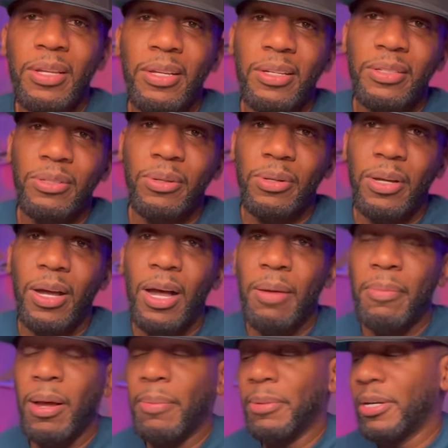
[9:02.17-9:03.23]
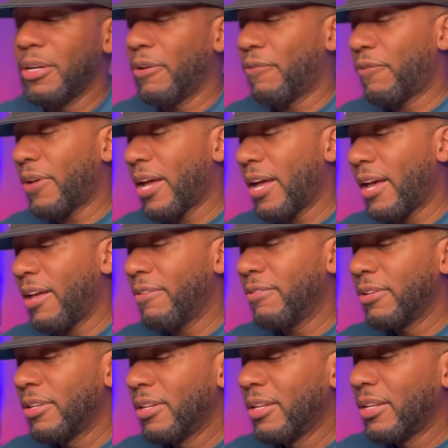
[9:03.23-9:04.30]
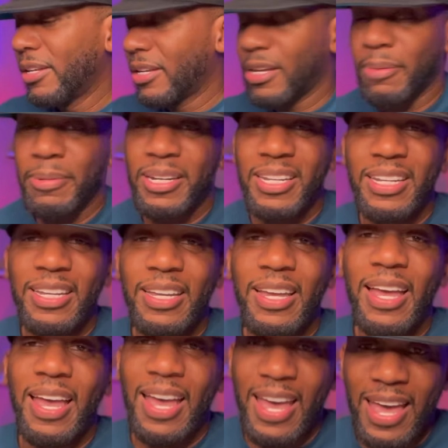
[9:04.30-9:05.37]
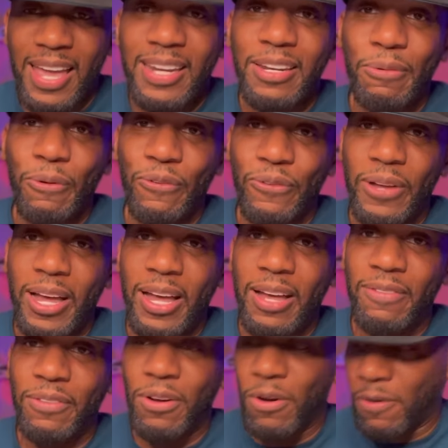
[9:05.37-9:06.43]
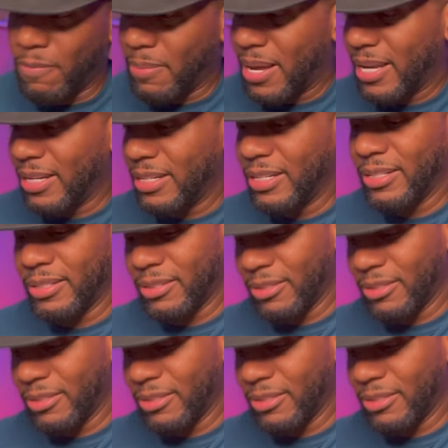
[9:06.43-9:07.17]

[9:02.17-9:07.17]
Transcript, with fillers: So the um Amaneer 5 coming in at number 5 on my list